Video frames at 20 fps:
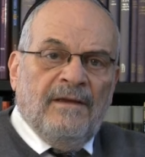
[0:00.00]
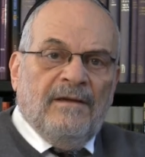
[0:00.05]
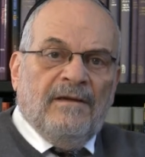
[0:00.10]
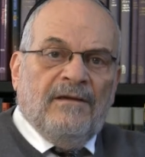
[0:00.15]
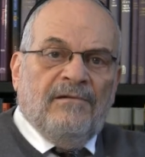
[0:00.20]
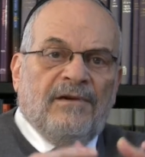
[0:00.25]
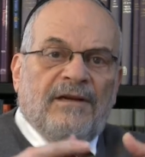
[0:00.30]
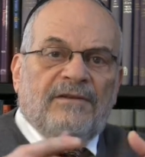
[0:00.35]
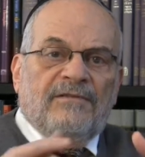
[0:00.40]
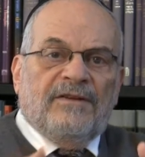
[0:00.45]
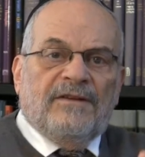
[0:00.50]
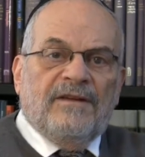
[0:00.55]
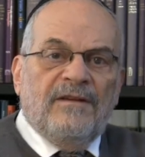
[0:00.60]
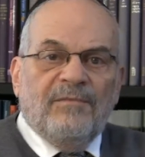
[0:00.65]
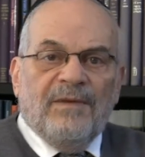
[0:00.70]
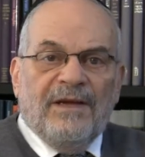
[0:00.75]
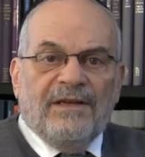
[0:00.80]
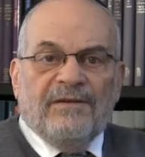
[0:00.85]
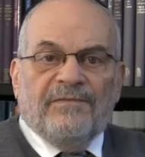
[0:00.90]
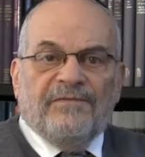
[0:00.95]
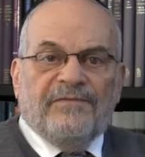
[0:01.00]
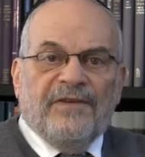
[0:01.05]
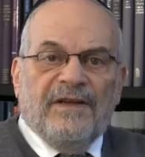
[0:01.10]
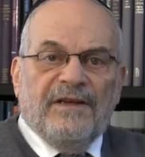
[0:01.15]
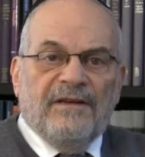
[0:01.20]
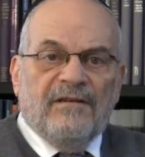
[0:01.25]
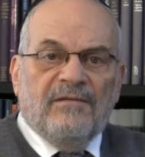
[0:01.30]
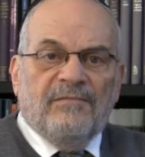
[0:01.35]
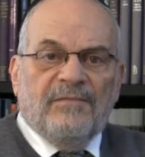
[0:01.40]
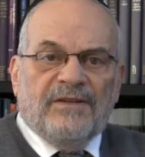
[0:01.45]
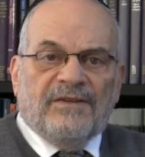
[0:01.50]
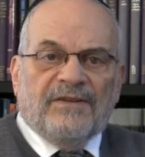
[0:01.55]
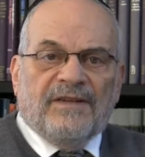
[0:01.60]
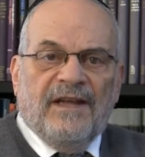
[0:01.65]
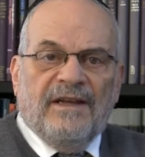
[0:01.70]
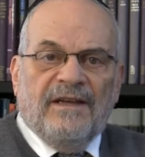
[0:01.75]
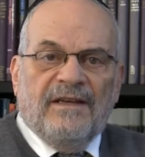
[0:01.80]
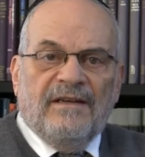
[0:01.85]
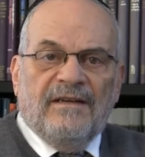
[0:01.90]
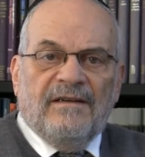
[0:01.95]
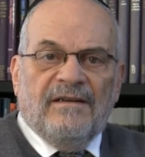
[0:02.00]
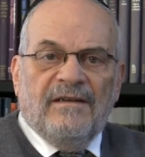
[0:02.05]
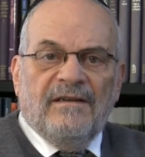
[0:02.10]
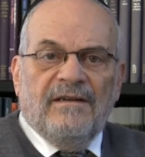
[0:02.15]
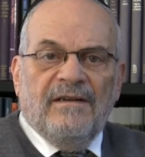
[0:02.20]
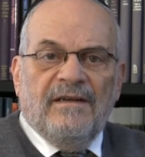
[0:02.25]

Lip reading: Kerensky made a fatal mistake